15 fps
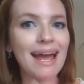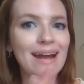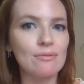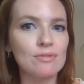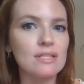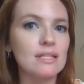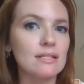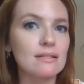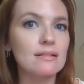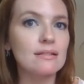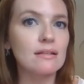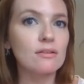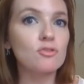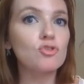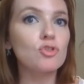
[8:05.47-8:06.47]

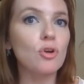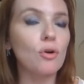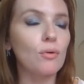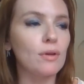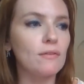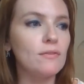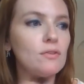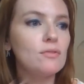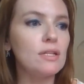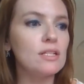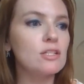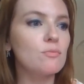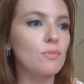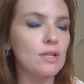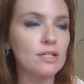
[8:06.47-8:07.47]
ounces. So if you
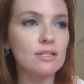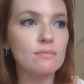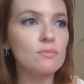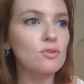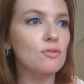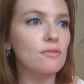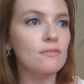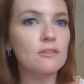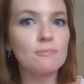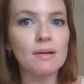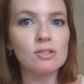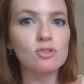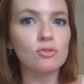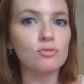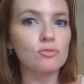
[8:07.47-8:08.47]
need to bring some sort of
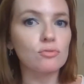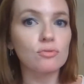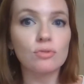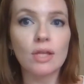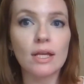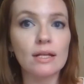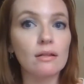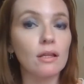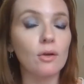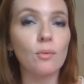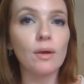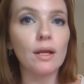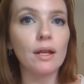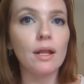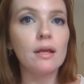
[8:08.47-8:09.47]
special like
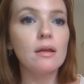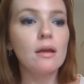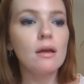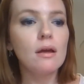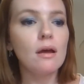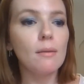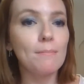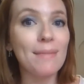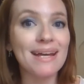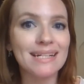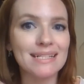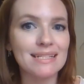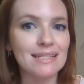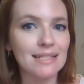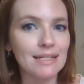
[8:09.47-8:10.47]
liquid,
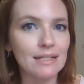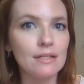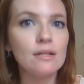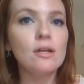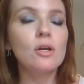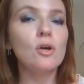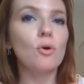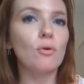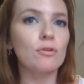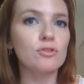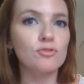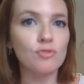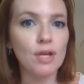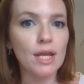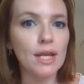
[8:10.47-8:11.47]
medicine, or
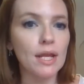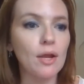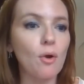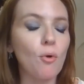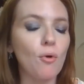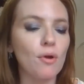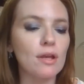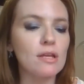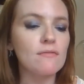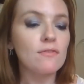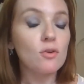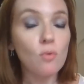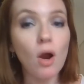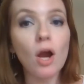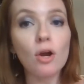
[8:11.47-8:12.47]
drink, or
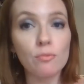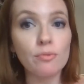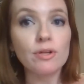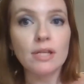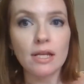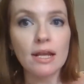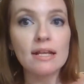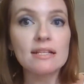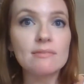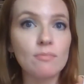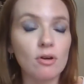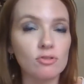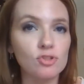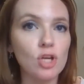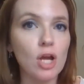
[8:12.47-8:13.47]
if you are bringing a
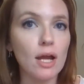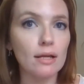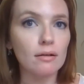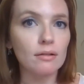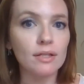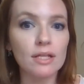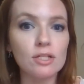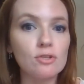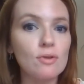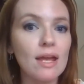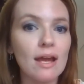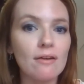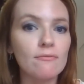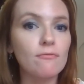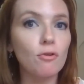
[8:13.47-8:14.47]
small child and you
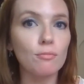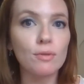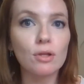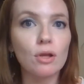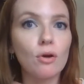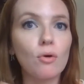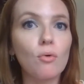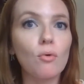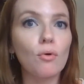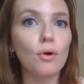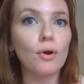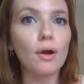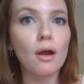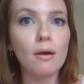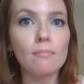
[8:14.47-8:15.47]
have formula
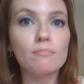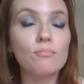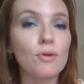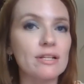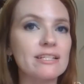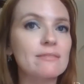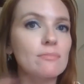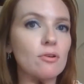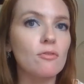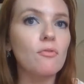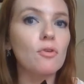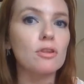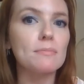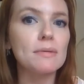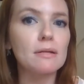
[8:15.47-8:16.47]
or breast milk
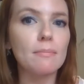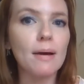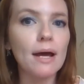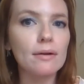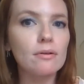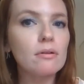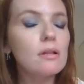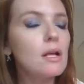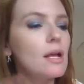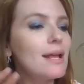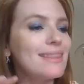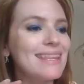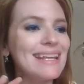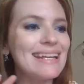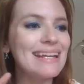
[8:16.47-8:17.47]
for them in a bottle,
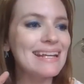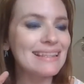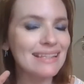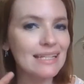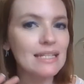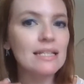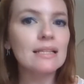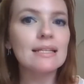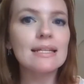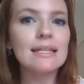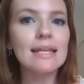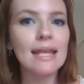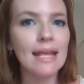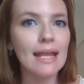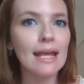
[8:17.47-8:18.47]
they legally
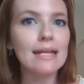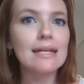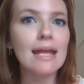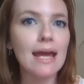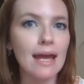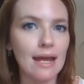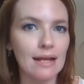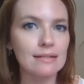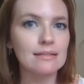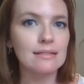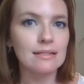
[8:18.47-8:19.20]
cannot